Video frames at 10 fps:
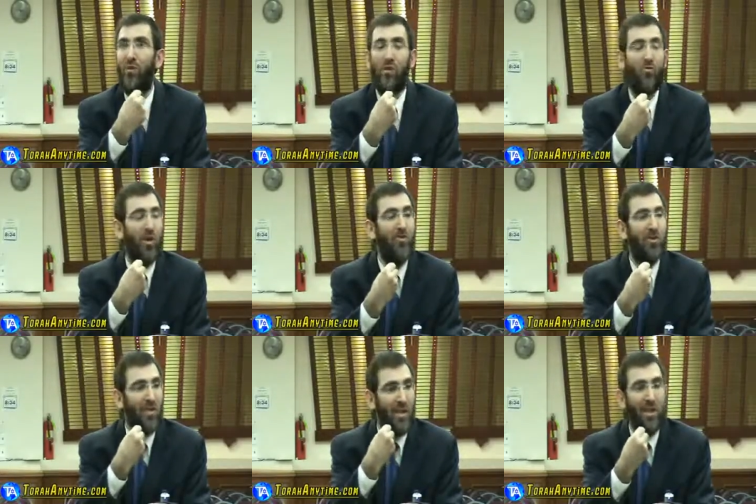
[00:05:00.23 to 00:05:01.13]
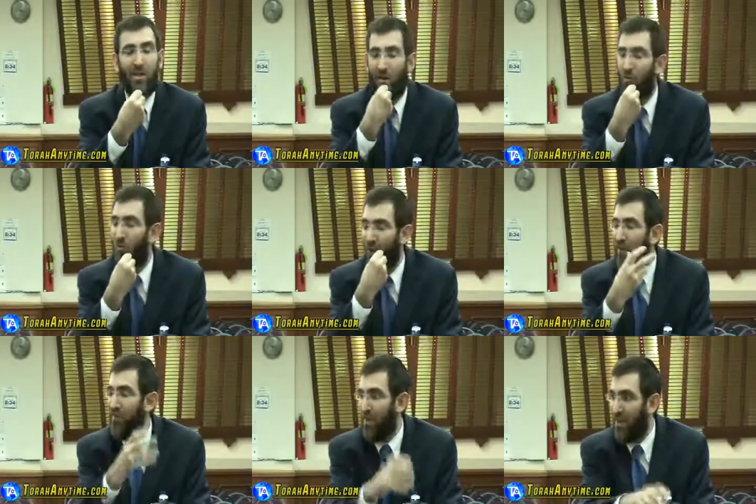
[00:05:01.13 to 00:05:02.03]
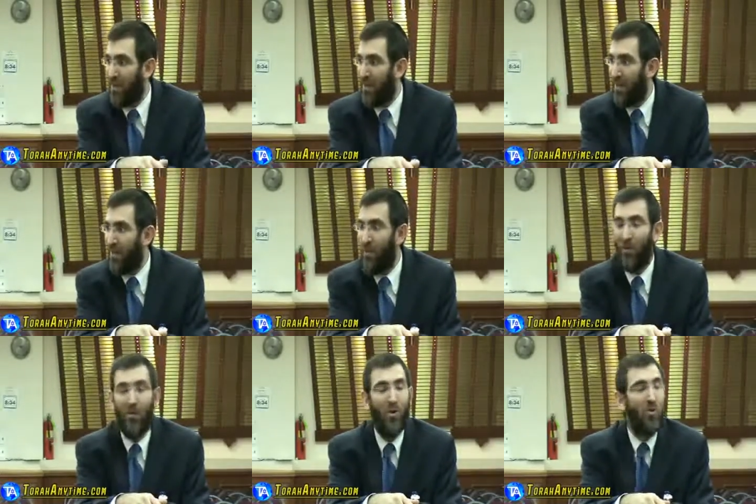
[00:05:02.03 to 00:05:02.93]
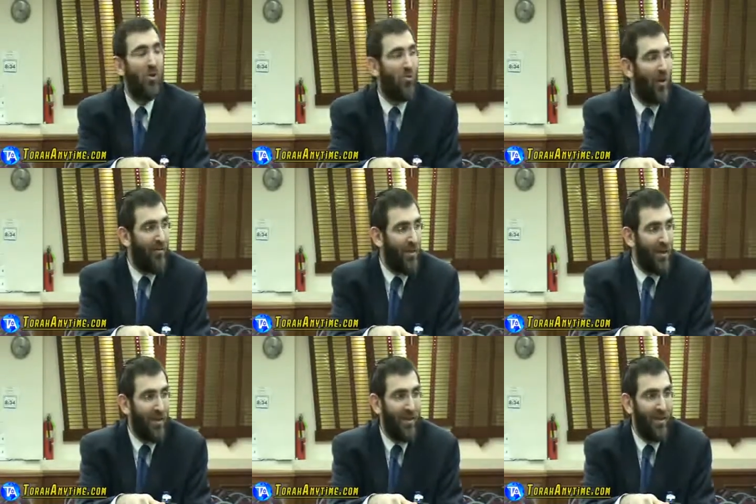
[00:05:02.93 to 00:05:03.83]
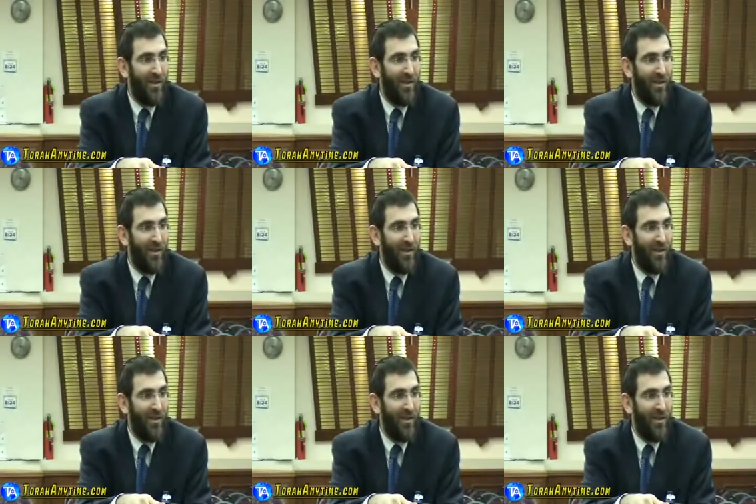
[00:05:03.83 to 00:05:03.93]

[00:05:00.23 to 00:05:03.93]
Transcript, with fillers: frustrations and ego drive me? My own emotions drive me?